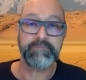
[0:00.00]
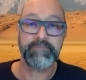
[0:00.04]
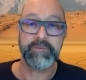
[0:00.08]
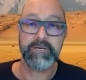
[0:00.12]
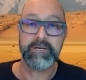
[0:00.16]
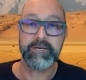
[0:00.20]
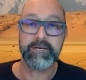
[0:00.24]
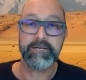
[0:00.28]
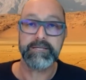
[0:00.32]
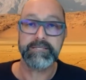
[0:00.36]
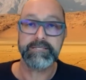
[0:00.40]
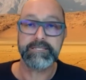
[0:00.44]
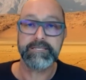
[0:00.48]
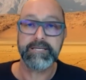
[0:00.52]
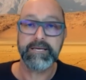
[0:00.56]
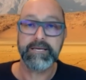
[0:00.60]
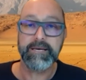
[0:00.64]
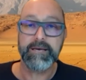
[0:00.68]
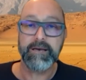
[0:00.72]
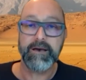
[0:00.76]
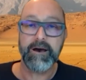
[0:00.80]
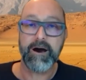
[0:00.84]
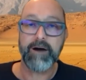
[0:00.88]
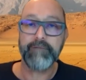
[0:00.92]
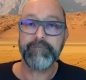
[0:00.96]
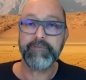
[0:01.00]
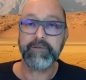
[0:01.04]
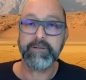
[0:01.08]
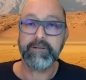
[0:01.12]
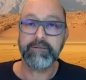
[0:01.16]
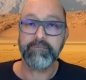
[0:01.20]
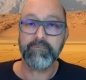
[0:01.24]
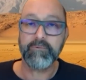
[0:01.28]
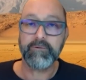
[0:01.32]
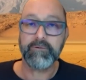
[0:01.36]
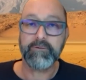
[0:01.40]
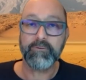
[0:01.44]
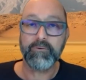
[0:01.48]
because
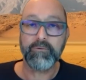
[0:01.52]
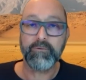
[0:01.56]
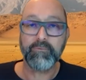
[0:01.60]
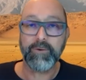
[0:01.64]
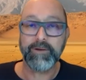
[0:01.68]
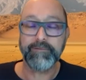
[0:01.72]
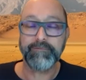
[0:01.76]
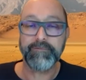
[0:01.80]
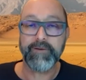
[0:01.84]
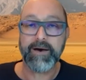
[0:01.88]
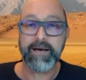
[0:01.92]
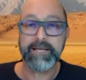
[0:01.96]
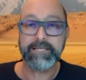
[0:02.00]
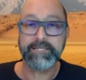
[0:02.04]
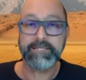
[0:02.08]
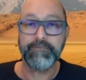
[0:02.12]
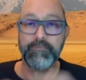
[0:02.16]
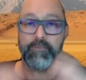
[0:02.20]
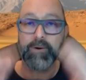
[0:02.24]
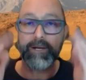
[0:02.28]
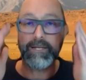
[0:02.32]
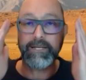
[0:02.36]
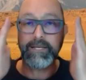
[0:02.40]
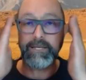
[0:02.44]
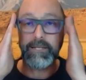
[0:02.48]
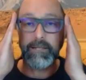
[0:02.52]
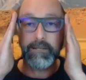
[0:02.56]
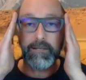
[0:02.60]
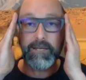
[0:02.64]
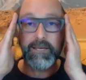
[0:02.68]
often one finds if one can